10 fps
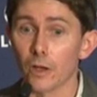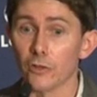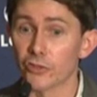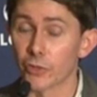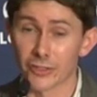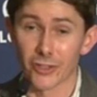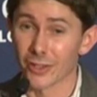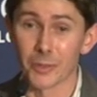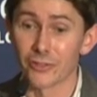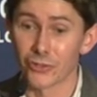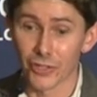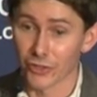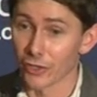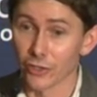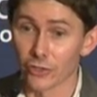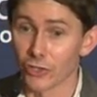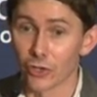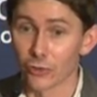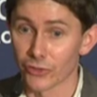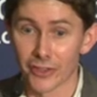Stricter gun
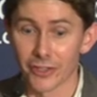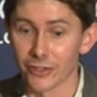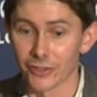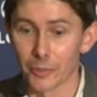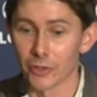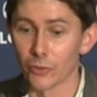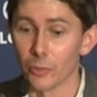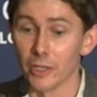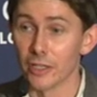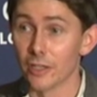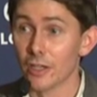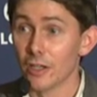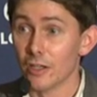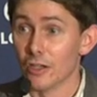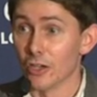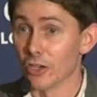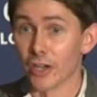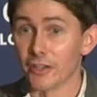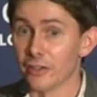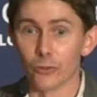controls, I think, are something that would be a good
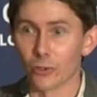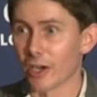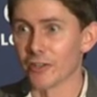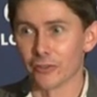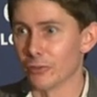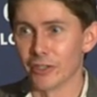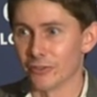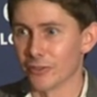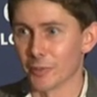idea for all kinds of reasons.